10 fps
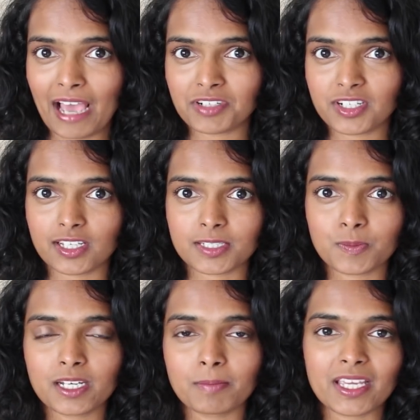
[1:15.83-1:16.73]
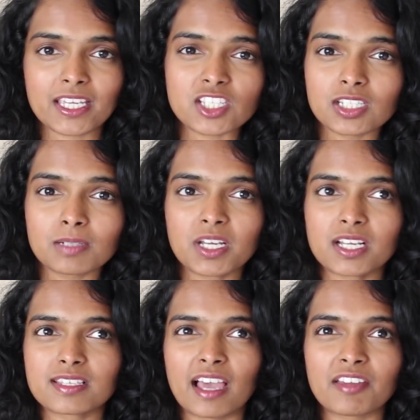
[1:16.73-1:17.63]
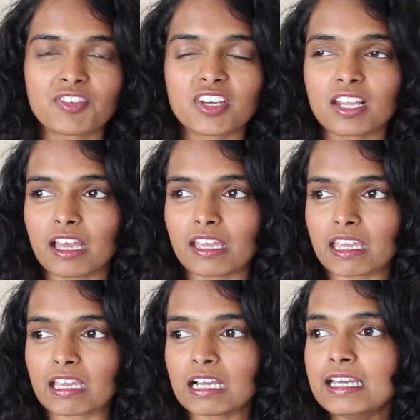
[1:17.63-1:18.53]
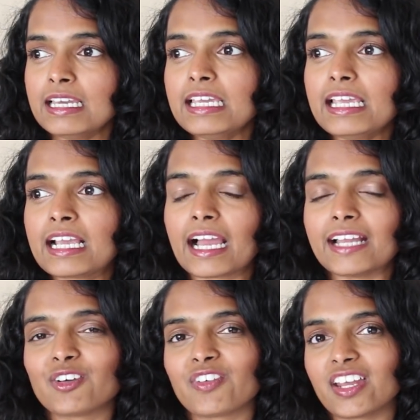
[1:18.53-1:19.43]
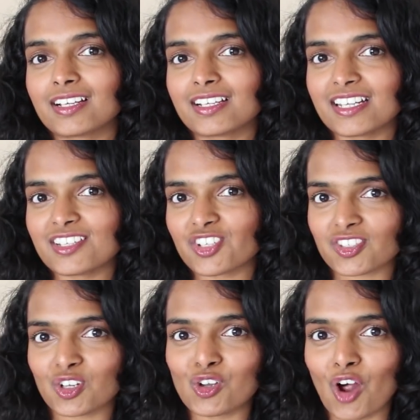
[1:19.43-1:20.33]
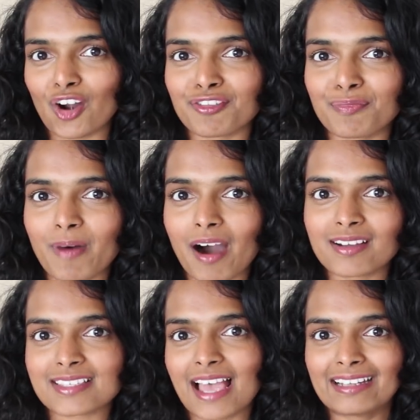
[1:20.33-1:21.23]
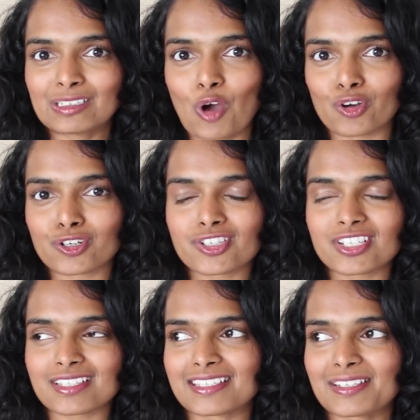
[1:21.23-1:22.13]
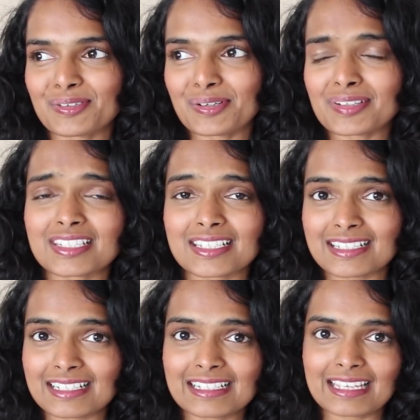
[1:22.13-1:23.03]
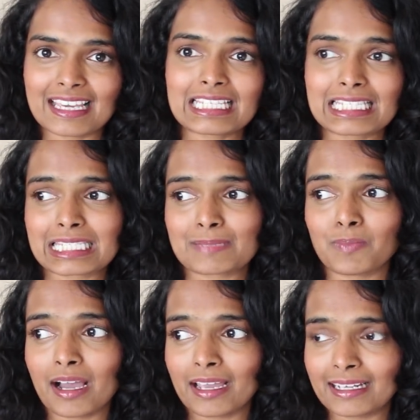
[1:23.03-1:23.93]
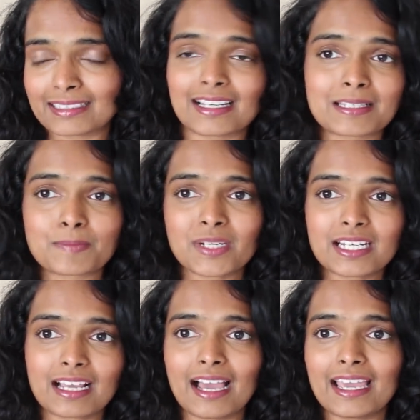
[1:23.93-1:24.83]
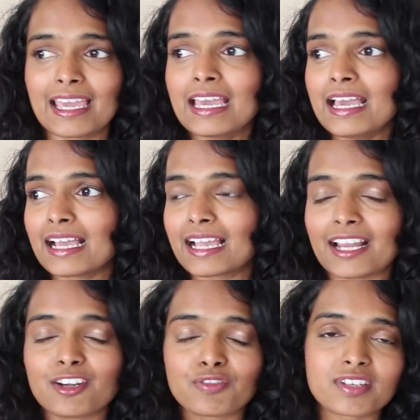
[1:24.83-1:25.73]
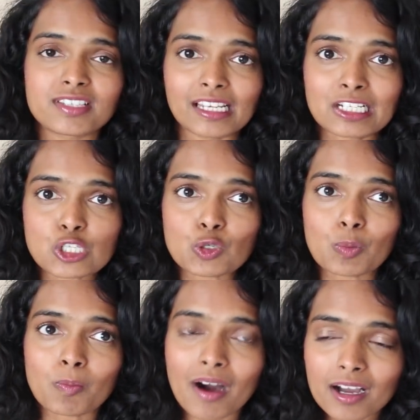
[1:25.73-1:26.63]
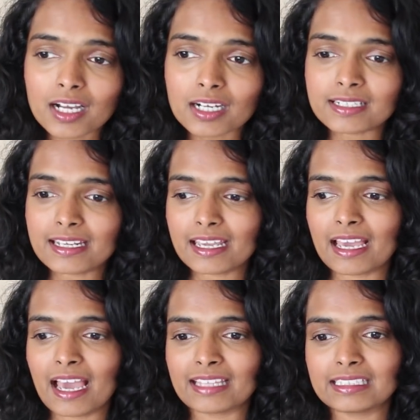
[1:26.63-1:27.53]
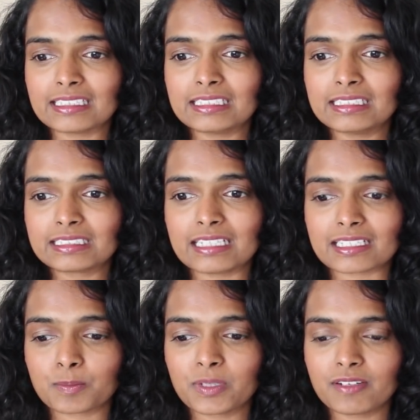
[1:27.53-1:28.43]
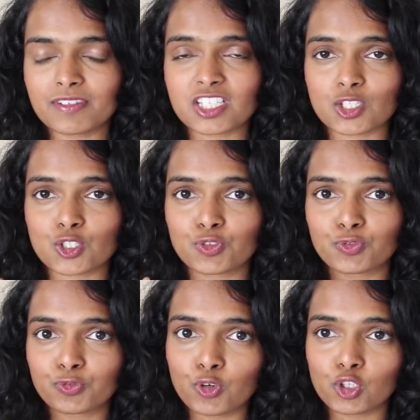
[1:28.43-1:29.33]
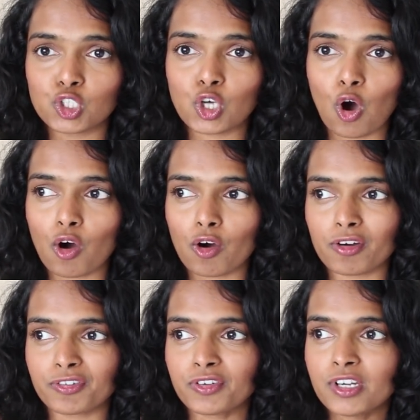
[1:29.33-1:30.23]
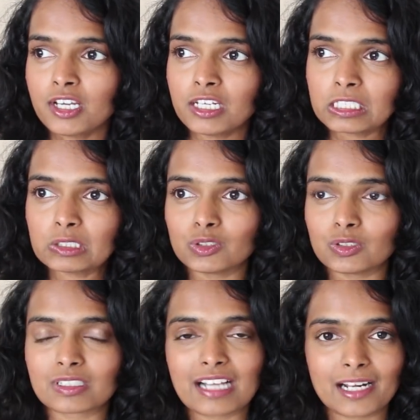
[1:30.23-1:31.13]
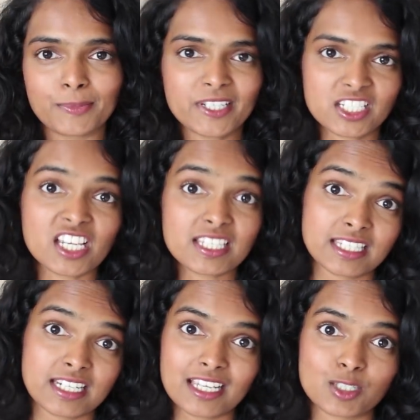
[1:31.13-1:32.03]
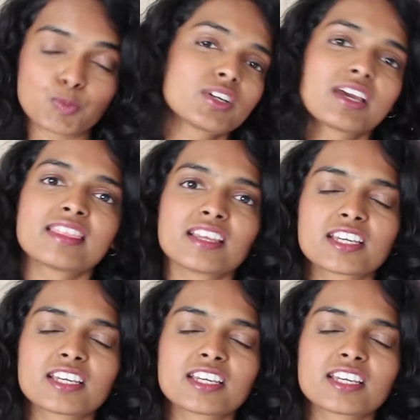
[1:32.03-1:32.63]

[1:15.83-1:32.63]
have a dustbin in my kitchen because I feel like it kind of encourages a lot of bugs and cockroaches, you know, just in case my dustbin guy kind of decides to bunk a day and then the dustbin, which is full of, you know, garbage, stays put in the